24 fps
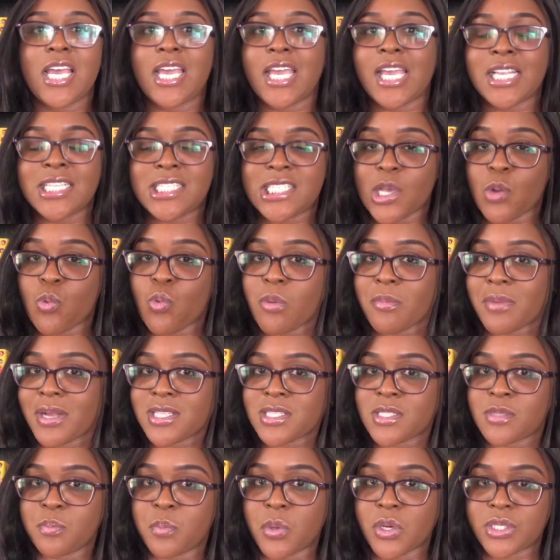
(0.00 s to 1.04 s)
It's a
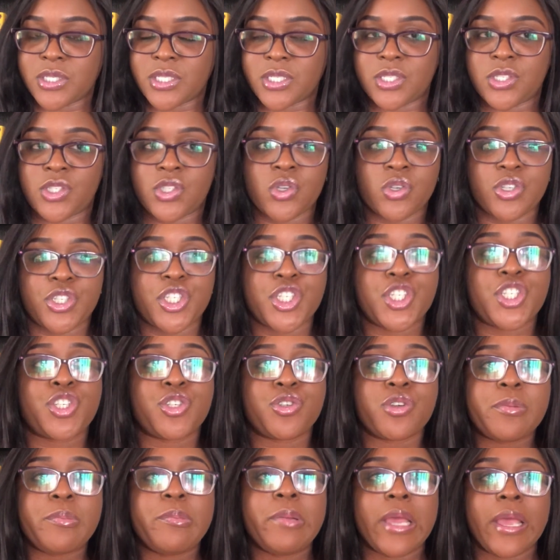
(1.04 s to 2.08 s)
woman's body, so she
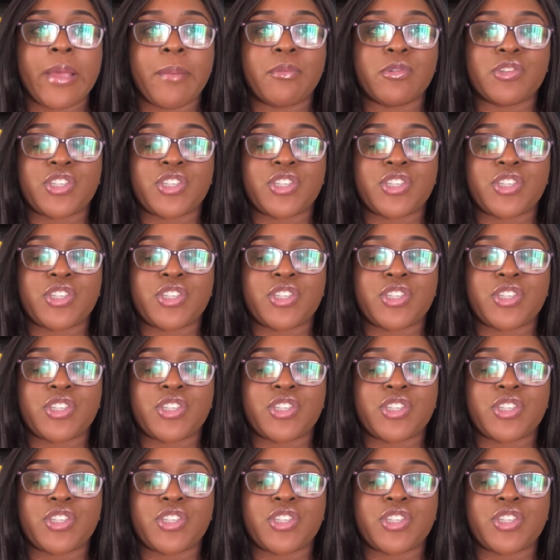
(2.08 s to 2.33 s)
should be able,